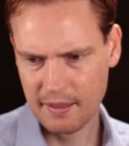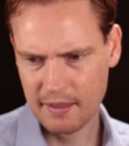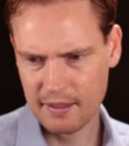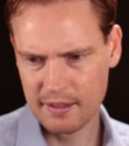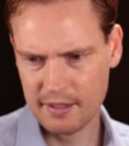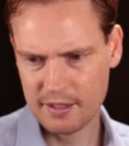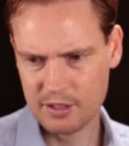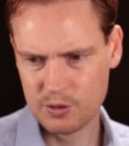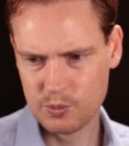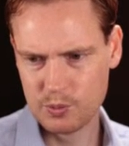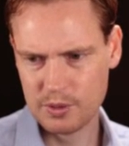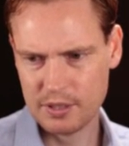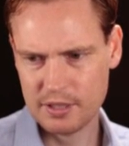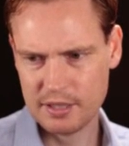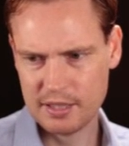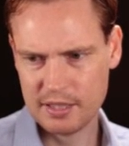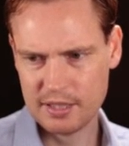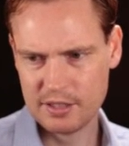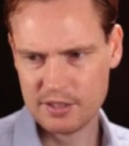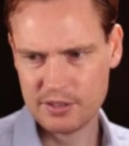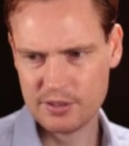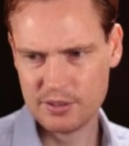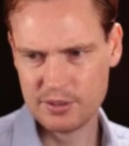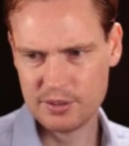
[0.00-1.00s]
is we
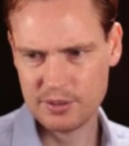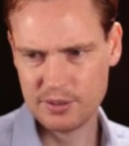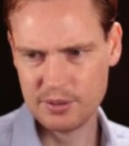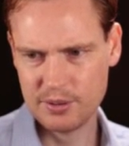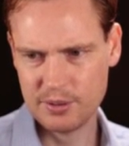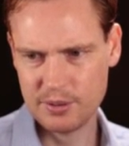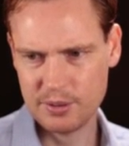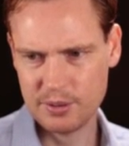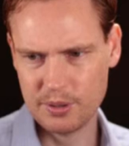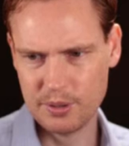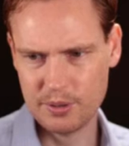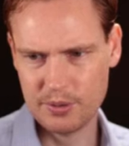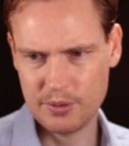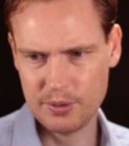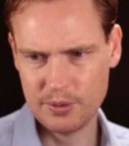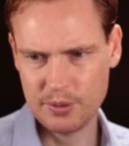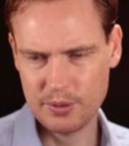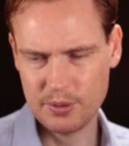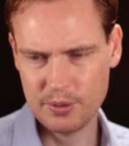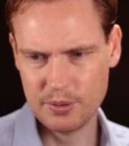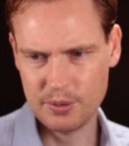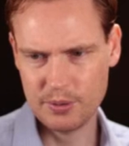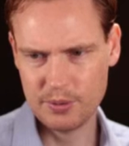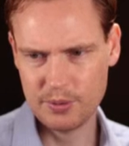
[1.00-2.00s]
need to
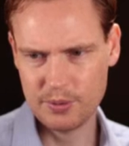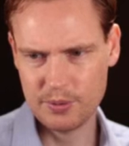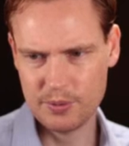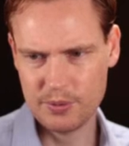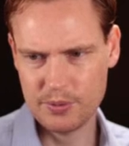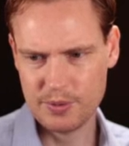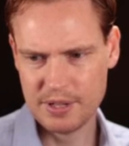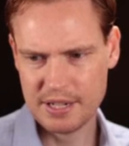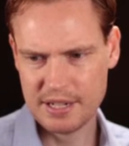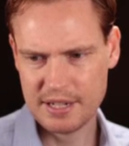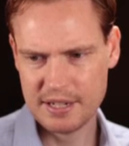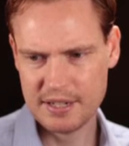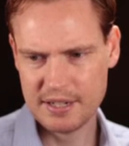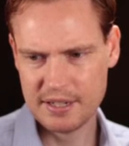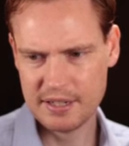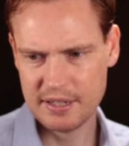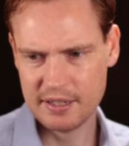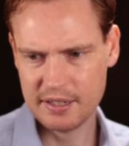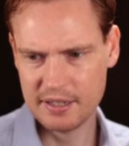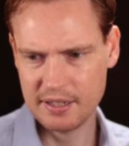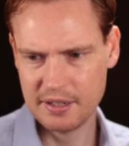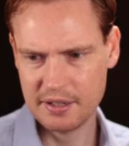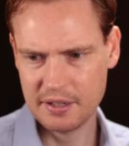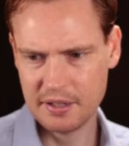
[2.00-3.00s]
read
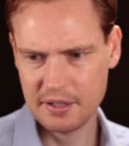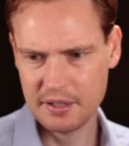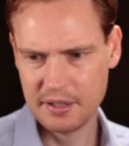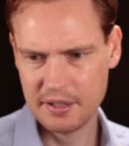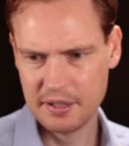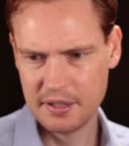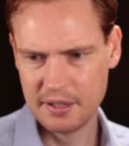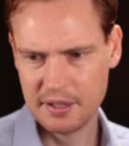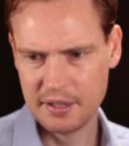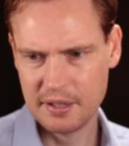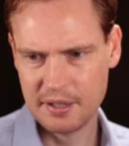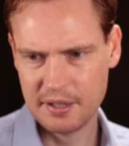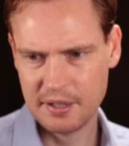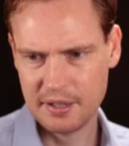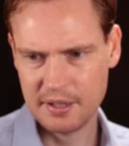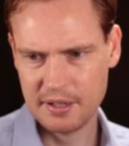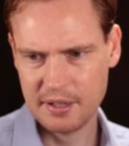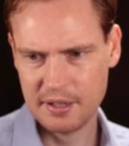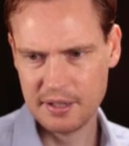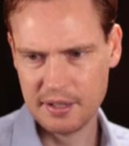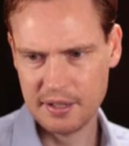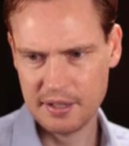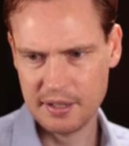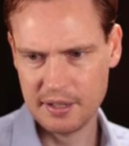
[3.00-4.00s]
in
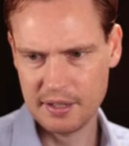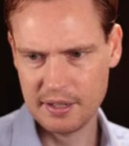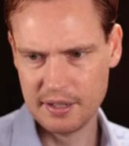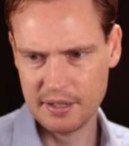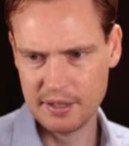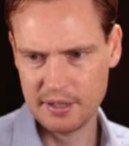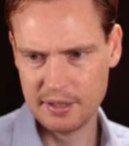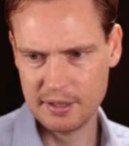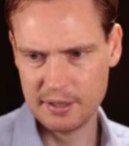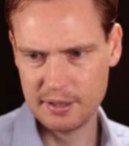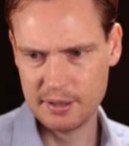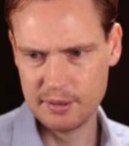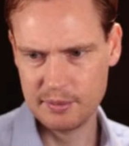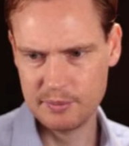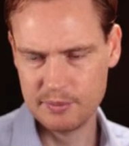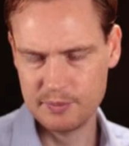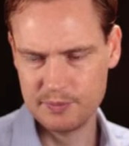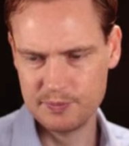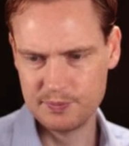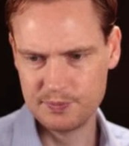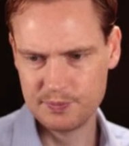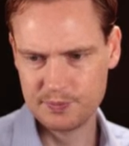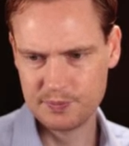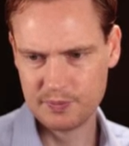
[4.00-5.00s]

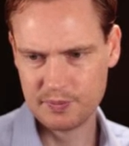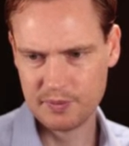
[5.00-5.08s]
the